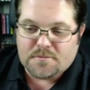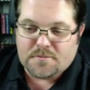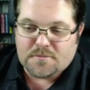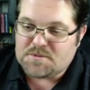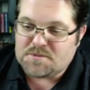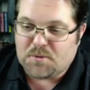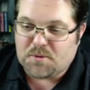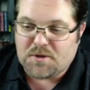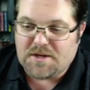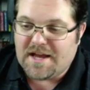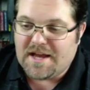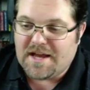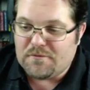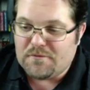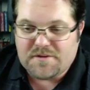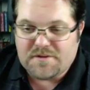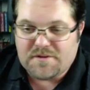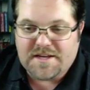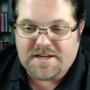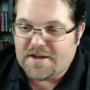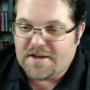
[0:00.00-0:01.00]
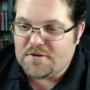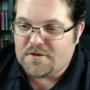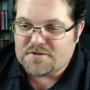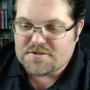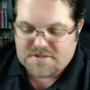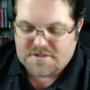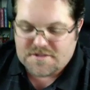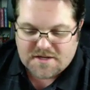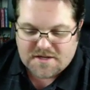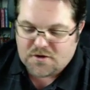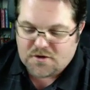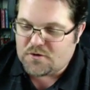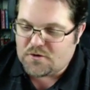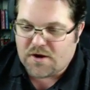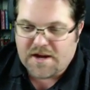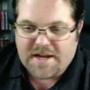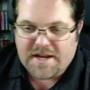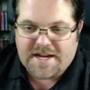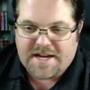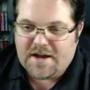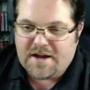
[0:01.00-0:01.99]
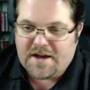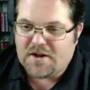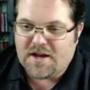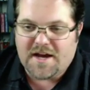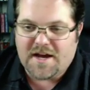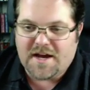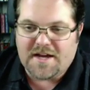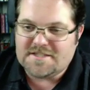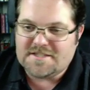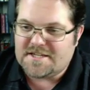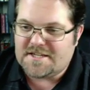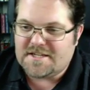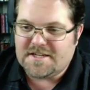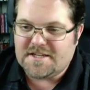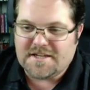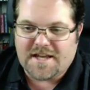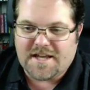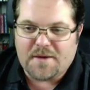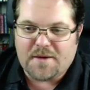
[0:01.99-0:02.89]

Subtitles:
was putting out videos, cranking out content.